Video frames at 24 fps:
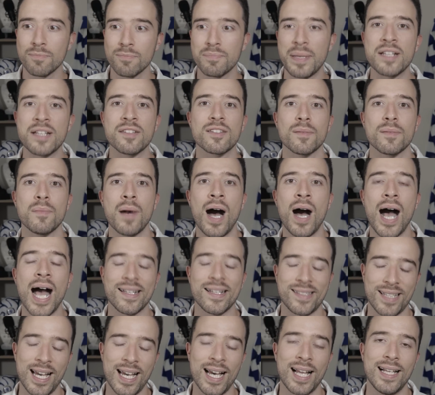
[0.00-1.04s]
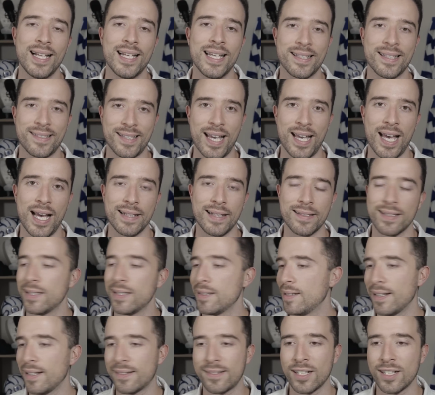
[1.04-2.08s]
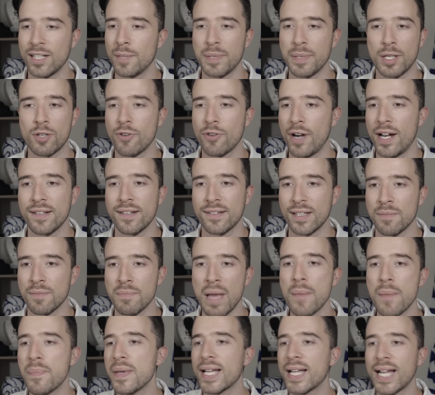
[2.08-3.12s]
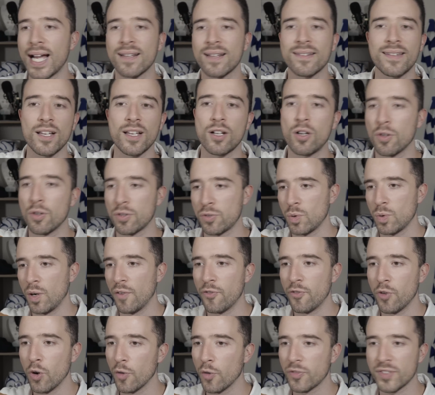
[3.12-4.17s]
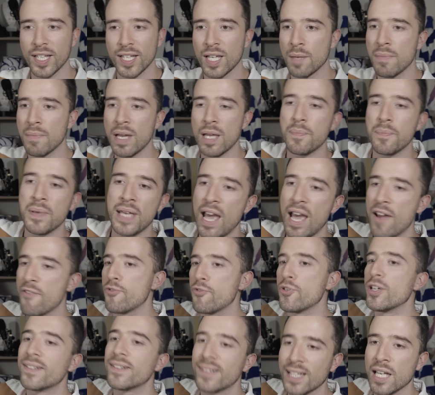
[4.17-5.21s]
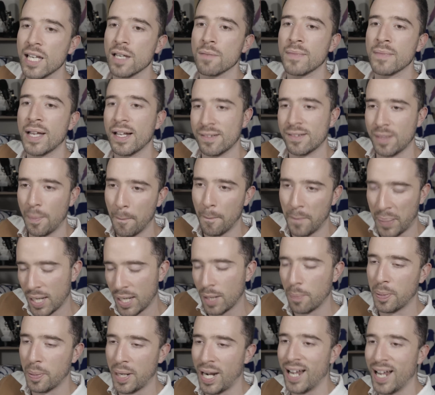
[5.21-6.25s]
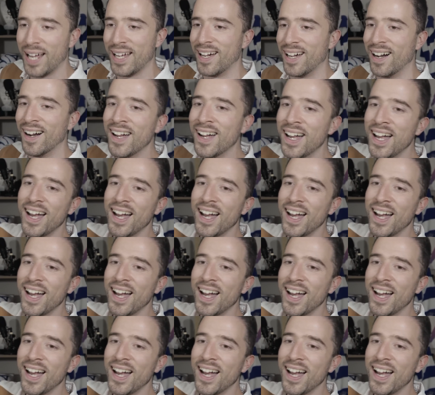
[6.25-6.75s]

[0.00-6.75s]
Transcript: Benzema at Al Ittihad. It's going to be crazy. Maybe Kante goes to a fourth team. Maybe every team gets a big player.